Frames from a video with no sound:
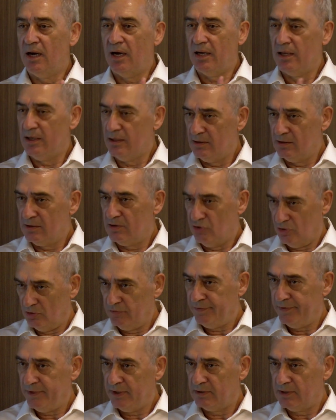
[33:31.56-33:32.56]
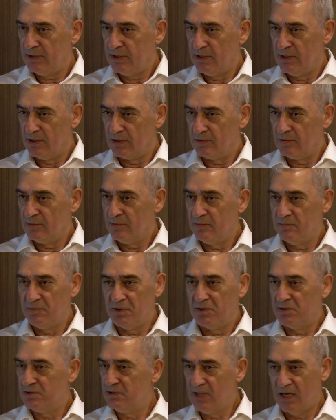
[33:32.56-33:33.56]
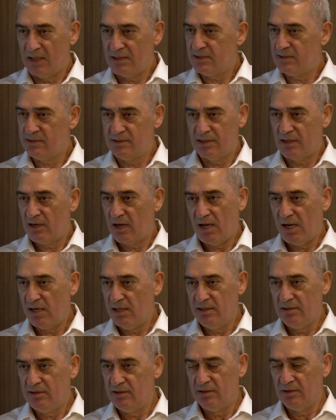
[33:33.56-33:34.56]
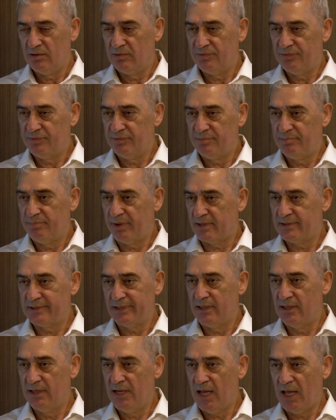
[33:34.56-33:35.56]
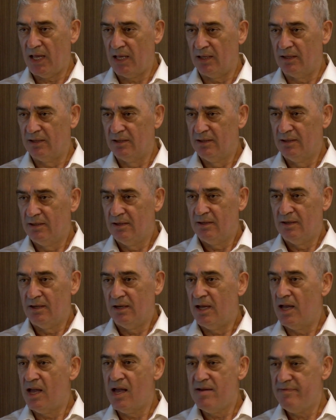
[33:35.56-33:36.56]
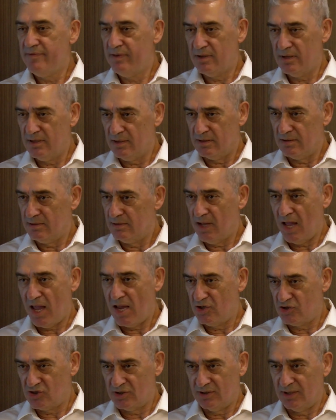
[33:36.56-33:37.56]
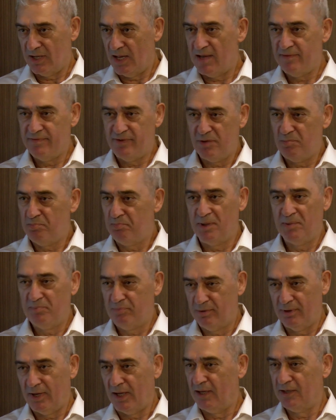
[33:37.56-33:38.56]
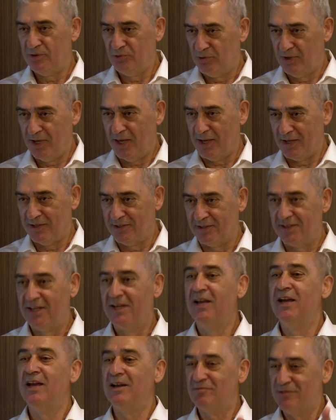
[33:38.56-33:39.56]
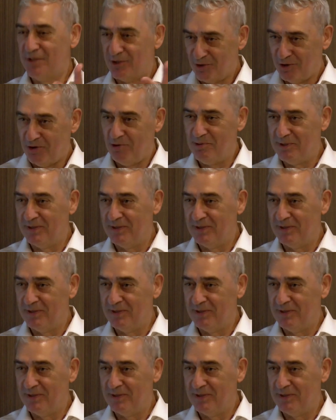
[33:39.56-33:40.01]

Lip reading: are in conflict here, because that's the reality of present day. Every nation, every people are educated, have their